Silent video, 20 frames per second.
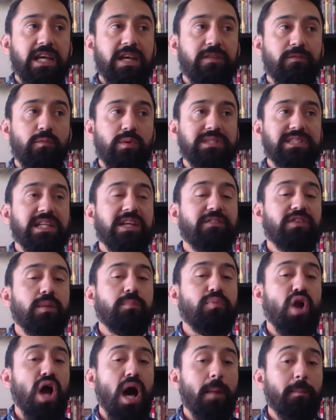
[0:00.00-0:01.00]
wasn't given the
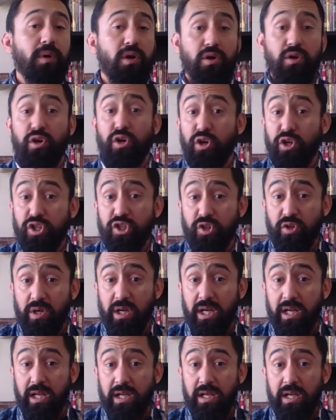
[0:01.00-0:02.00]
proper
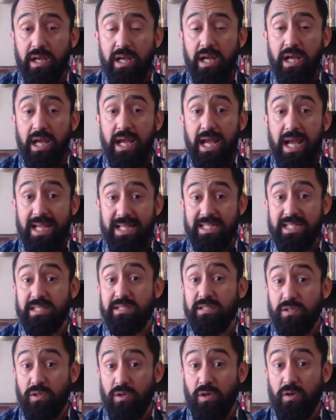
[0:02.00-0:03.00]
nurturing it
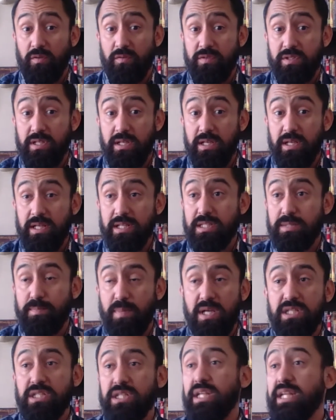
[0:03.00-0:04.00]
deserved,
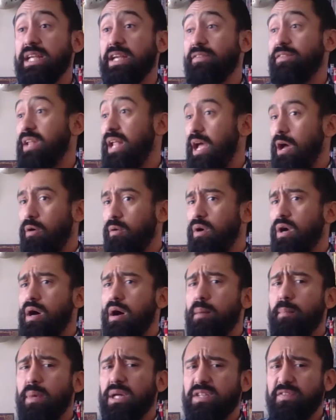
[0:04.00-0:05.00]
especially given how
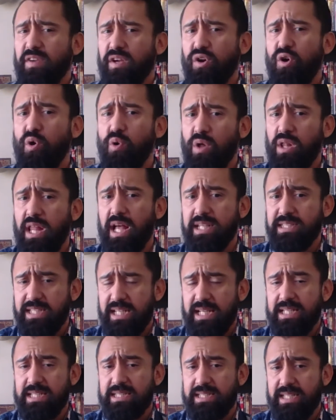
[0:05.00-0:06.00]
much of a cult classic
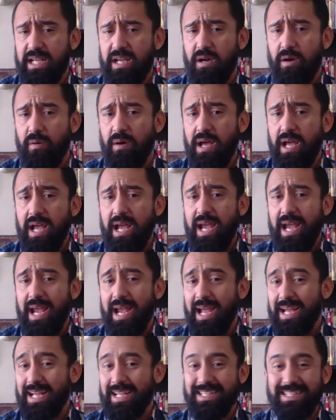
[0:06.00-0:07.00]
it is now.
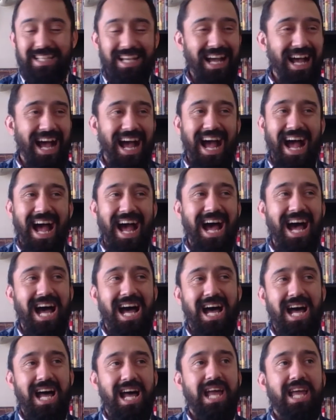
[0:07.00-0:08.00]
And
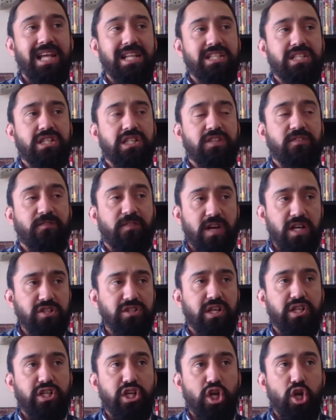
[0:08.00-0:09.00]
it's just
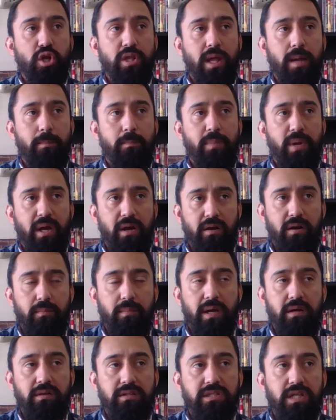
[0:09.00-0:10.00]
frustrating to know that
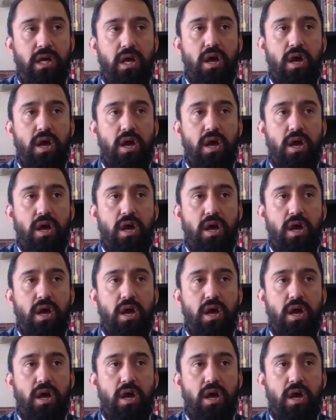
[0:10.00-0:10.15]
Paramount